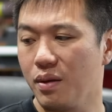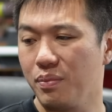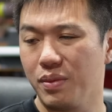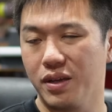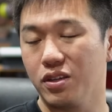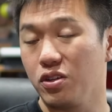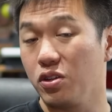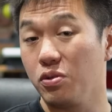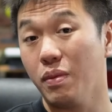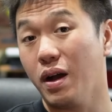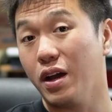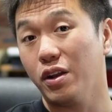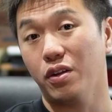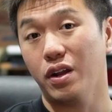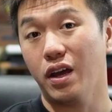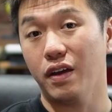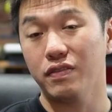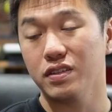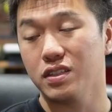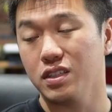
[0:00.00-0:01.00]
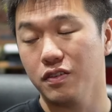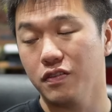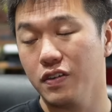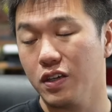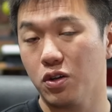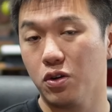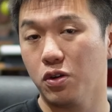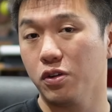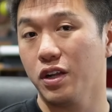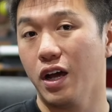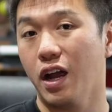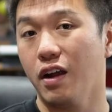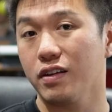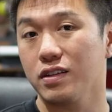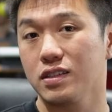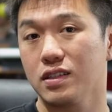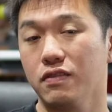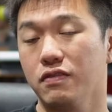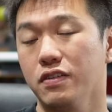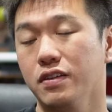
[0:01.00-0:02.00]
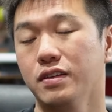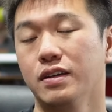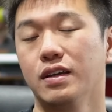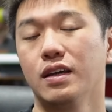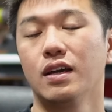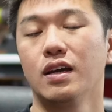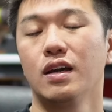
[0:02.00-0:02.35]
I mean, you might not have a Civic or an RX7,